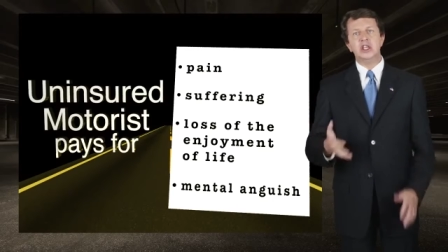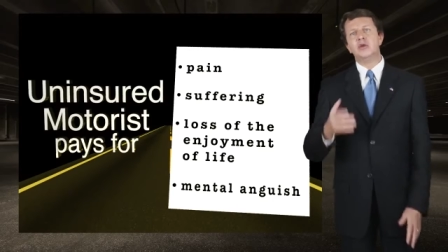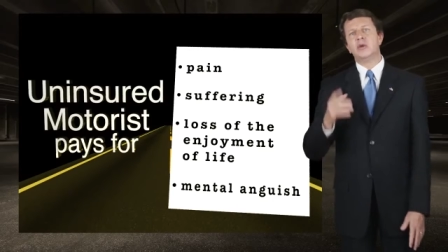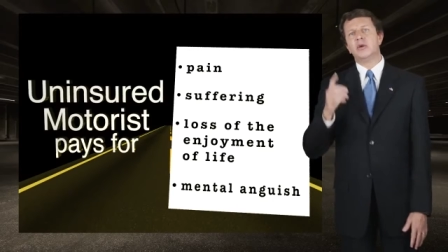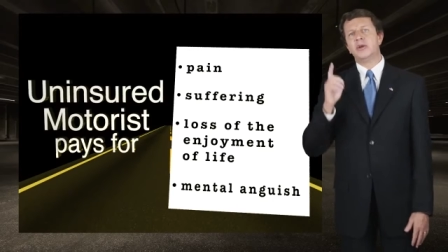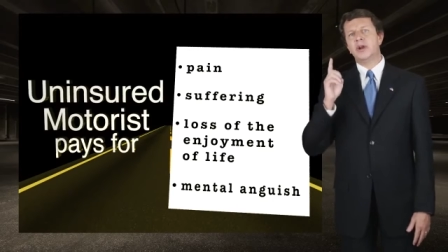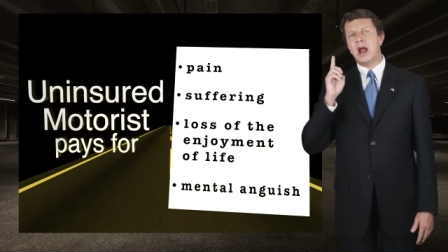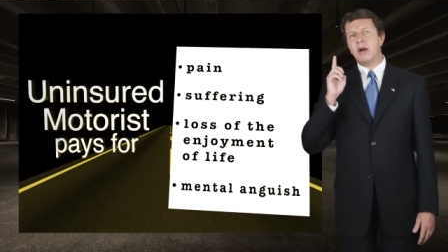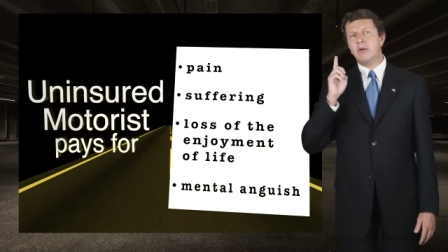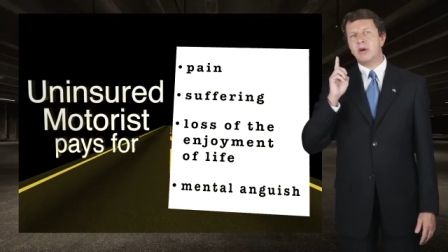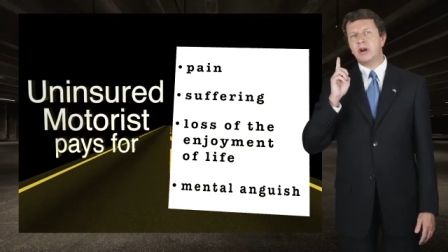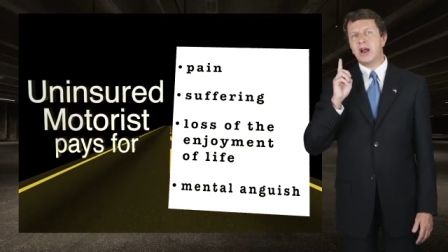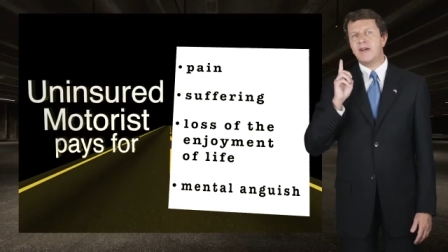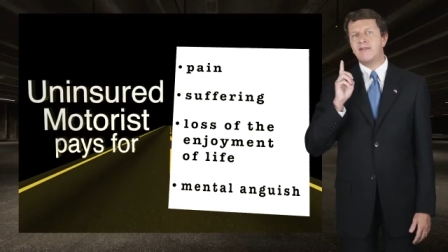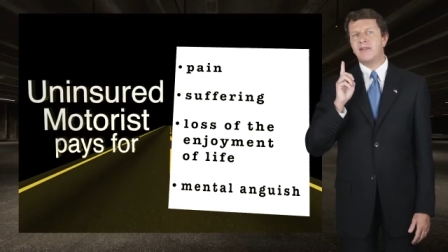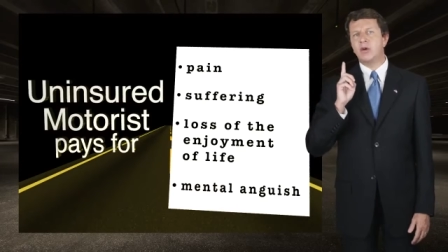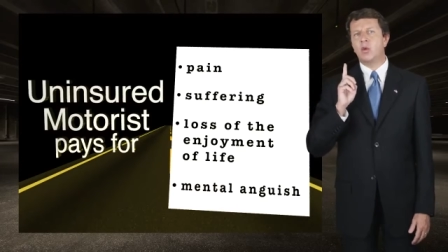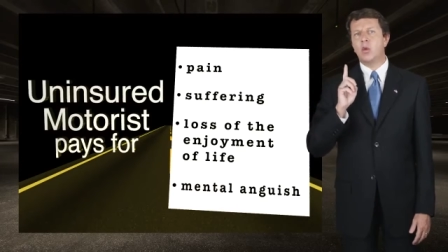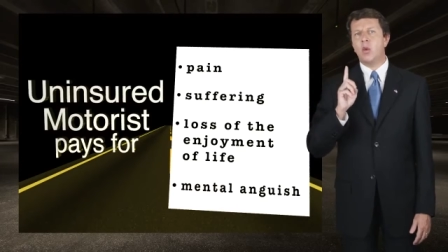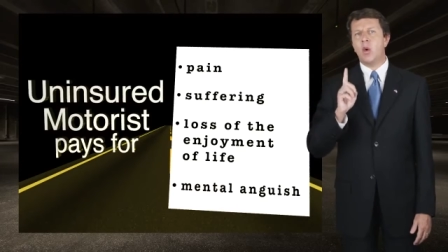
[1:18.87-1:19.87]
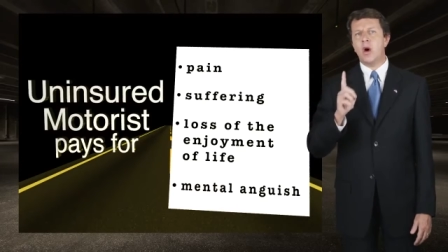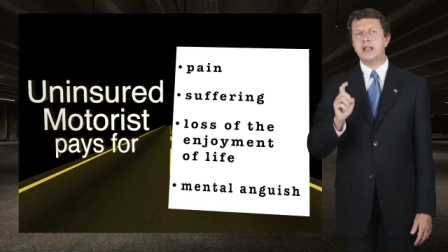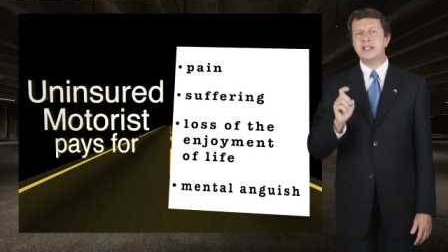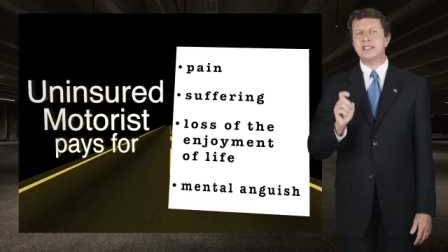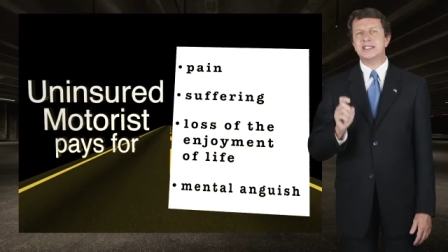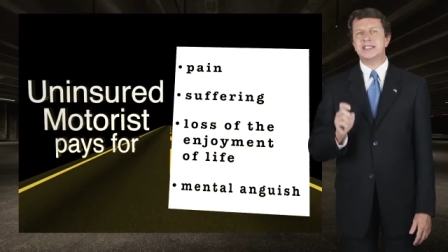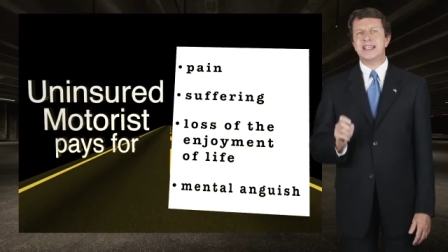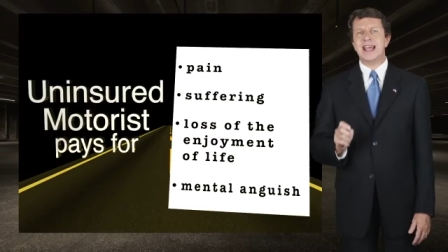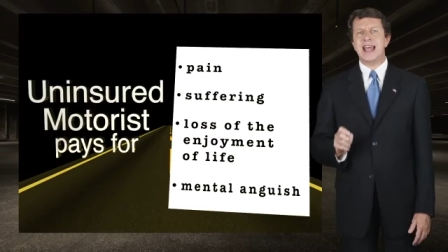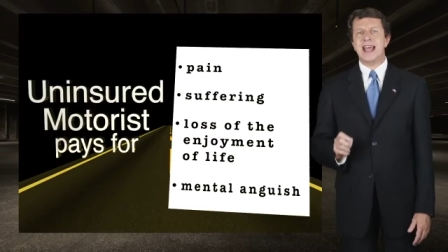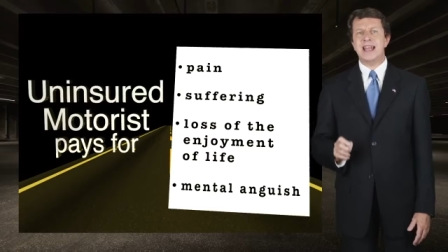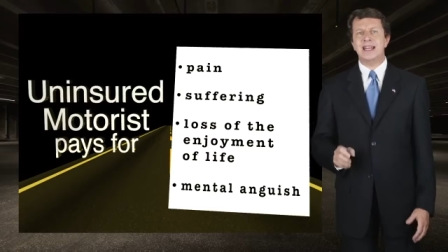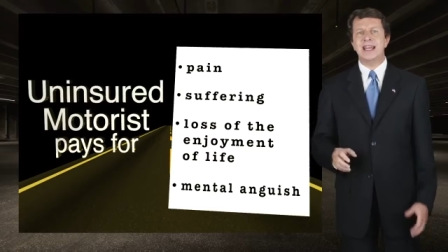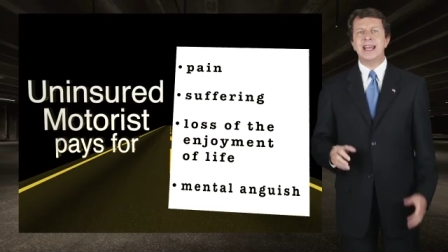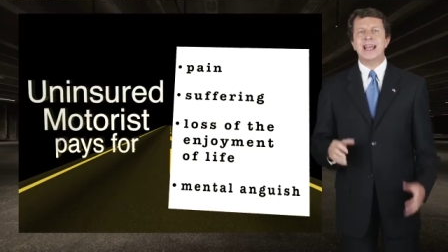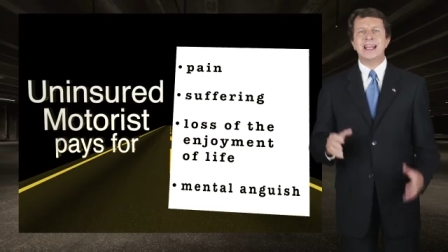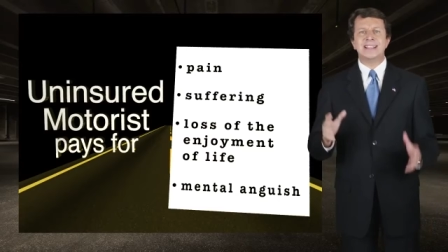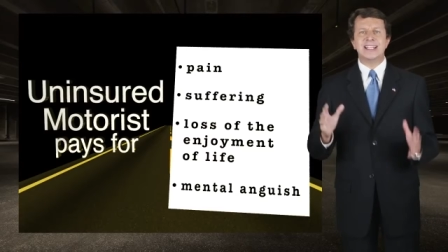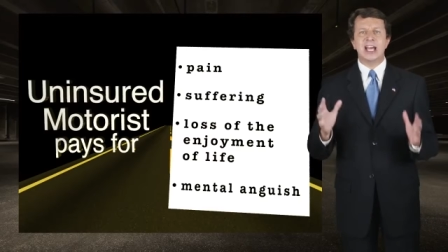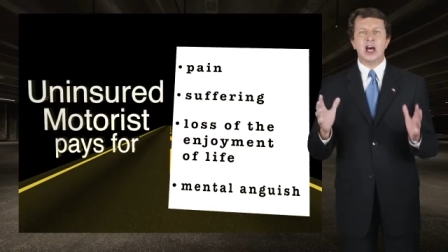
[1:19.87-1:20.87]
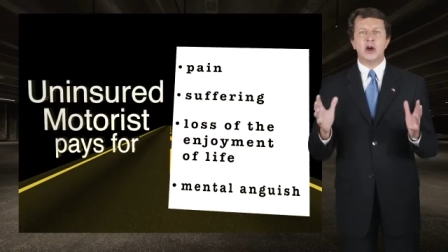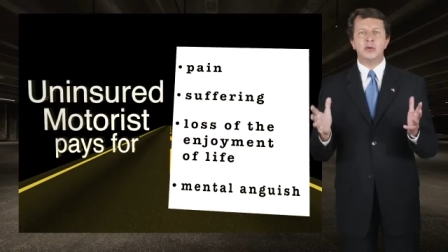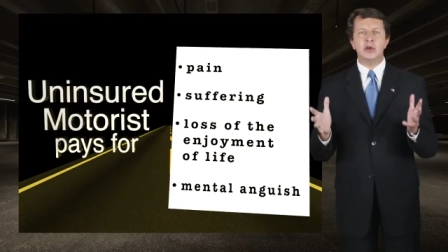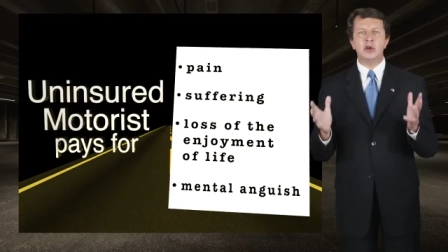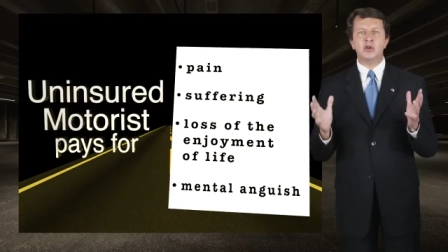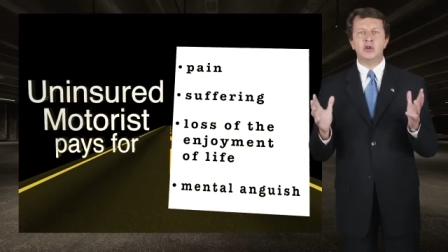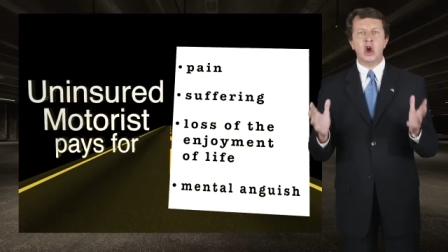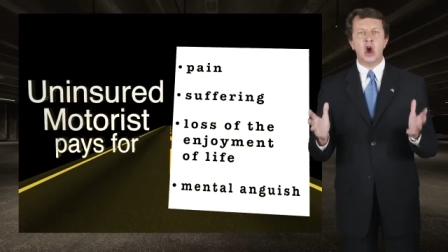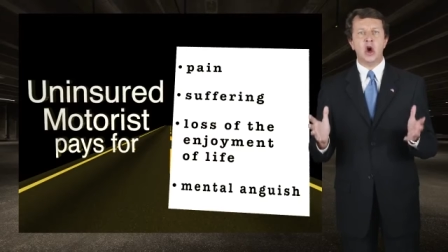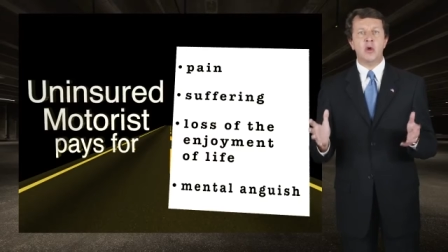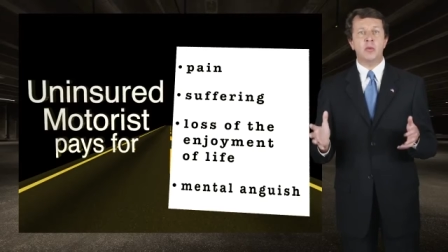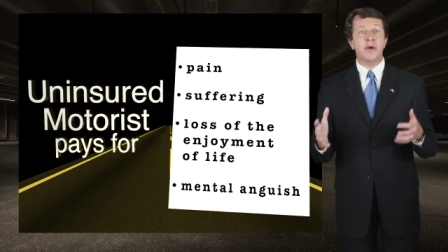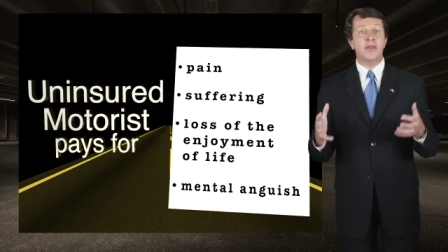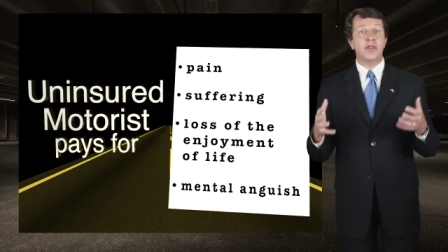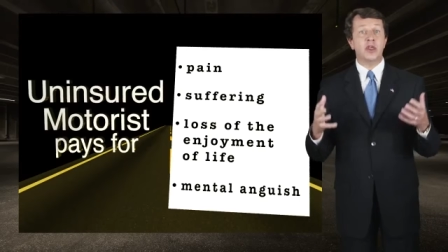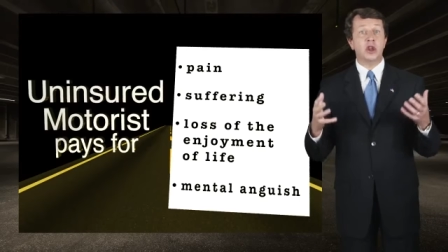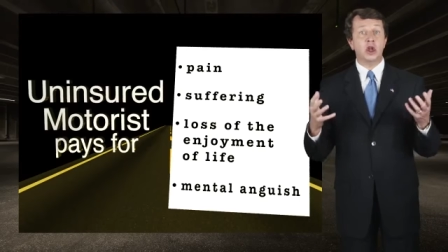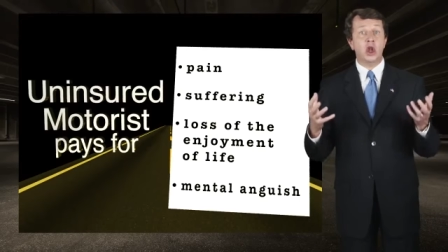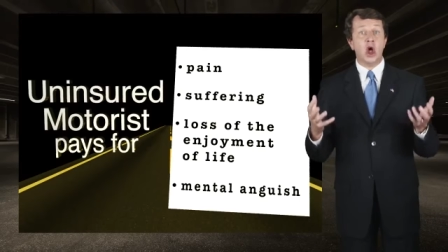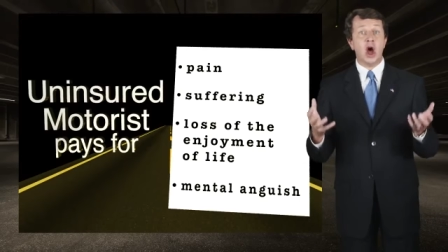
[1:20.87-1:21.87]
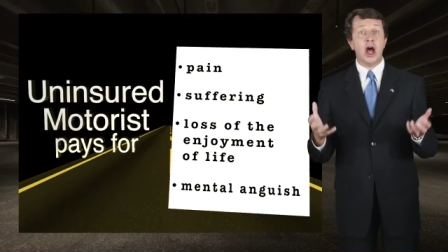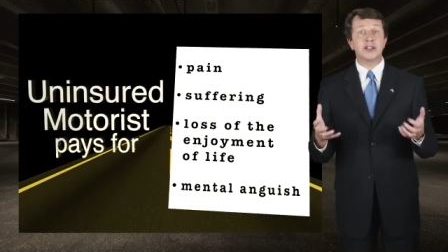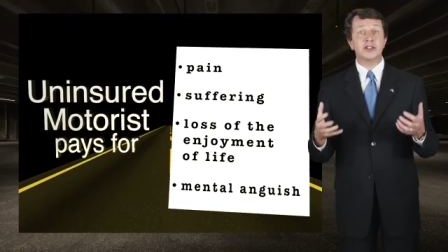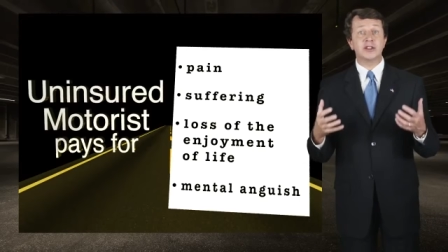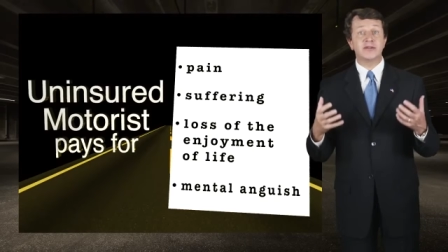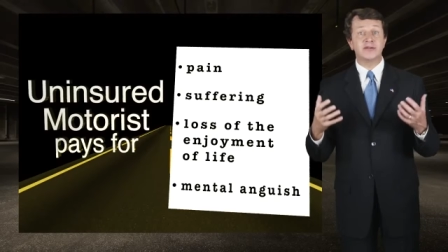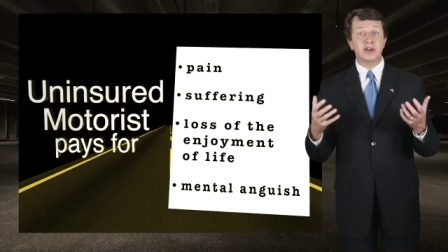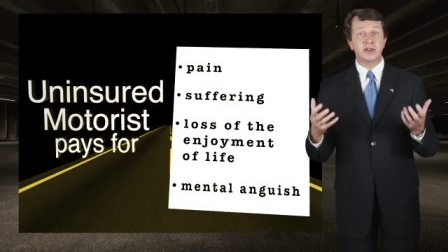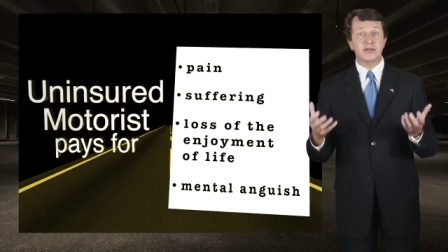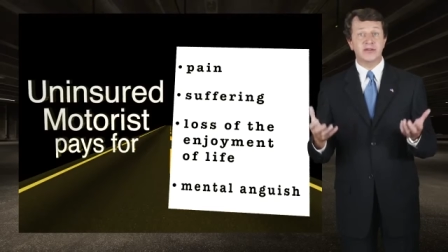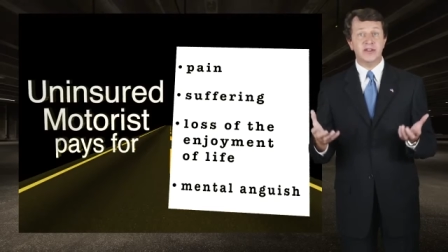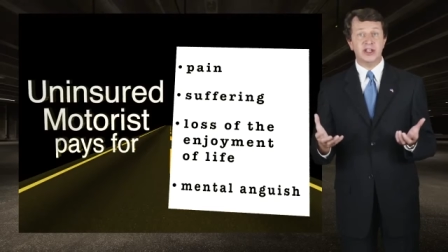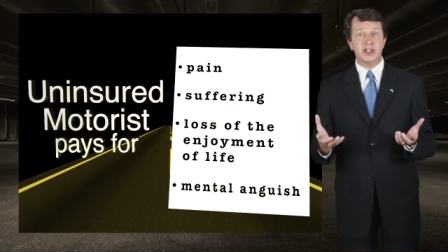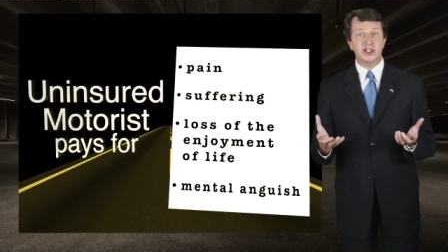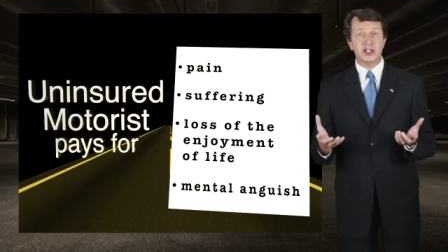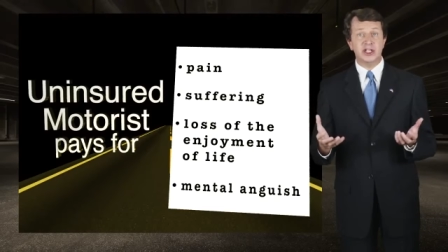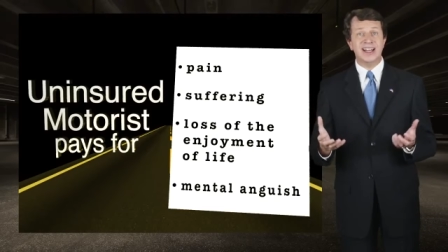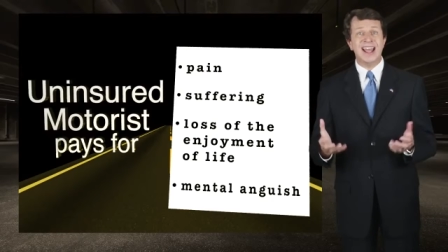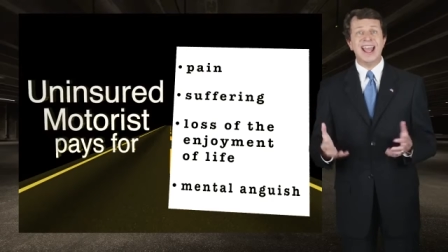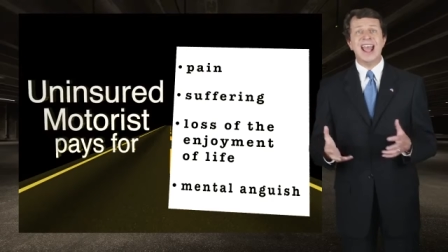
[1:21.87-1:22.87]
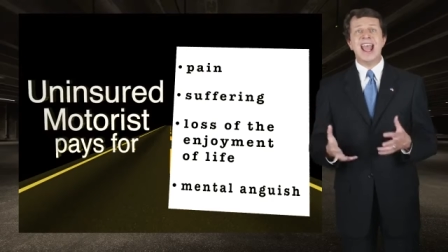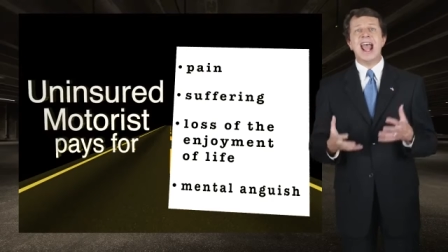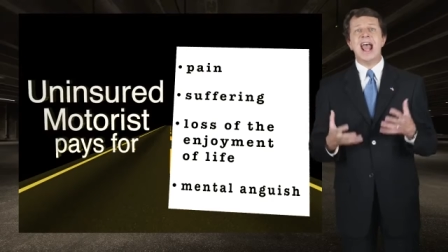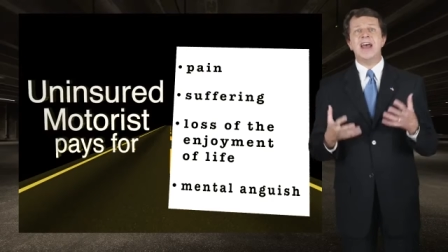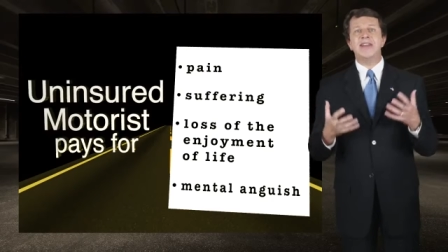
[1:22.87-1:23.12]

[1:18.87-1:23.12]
You will not recover 1 cent to help you cope with the loss of your vision